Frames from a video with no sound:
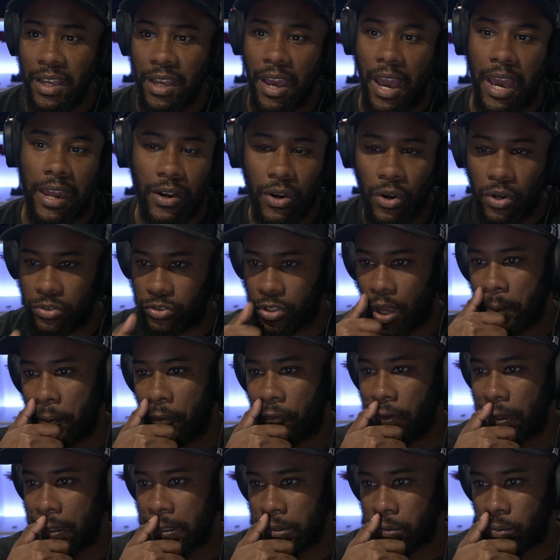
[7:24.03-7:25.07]
And then on top
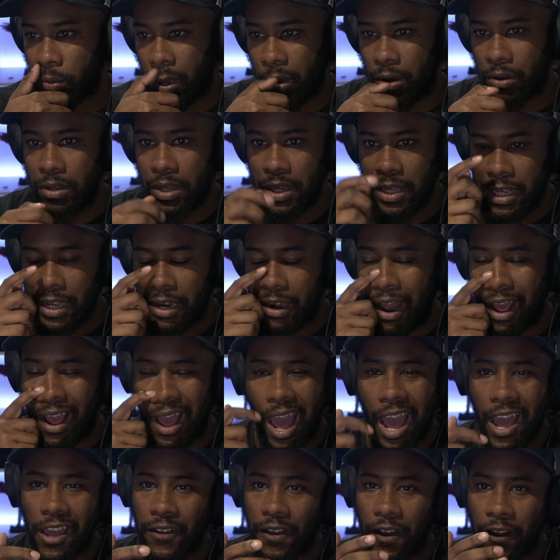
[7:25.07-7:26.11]
of it as well, like
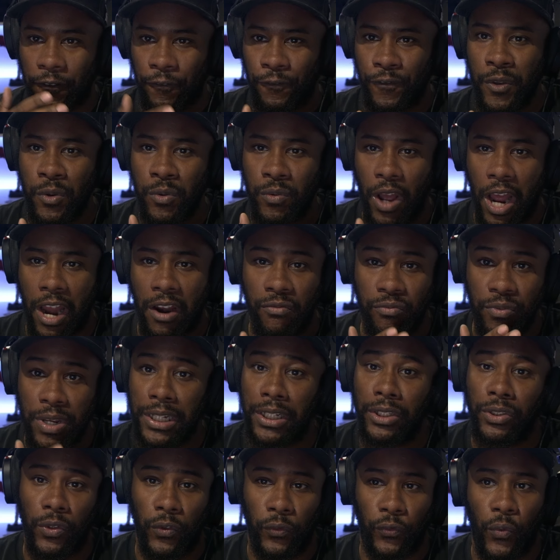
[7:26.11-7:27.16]
I, I feel, I
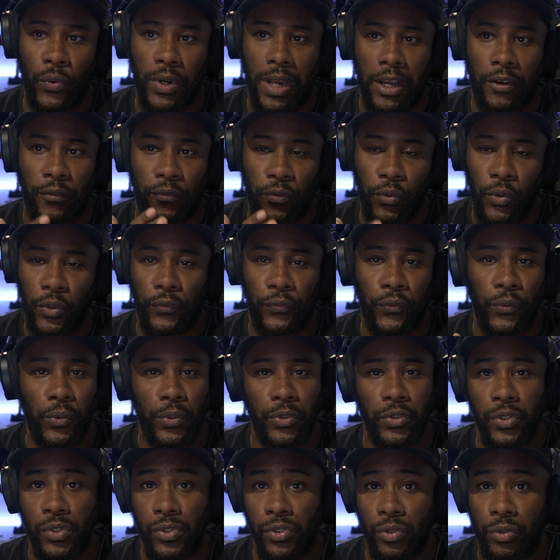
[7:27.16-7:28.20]
really do feel like forward four
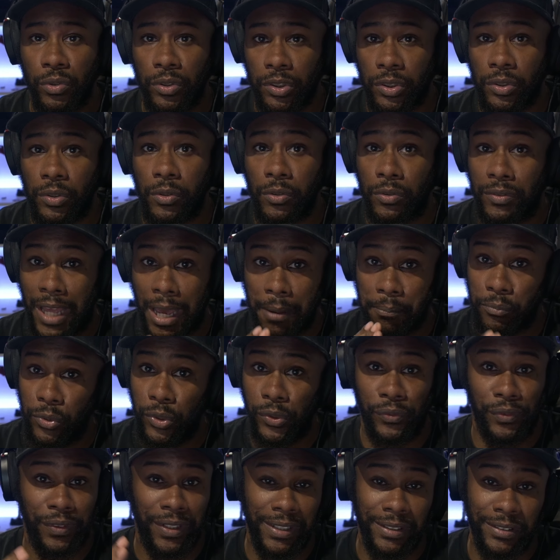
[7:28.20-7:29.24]
neutral two. That
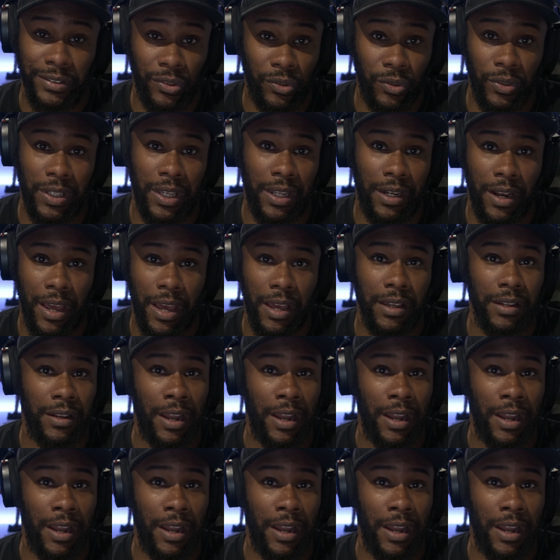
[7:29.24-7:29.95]
move needs a looking at.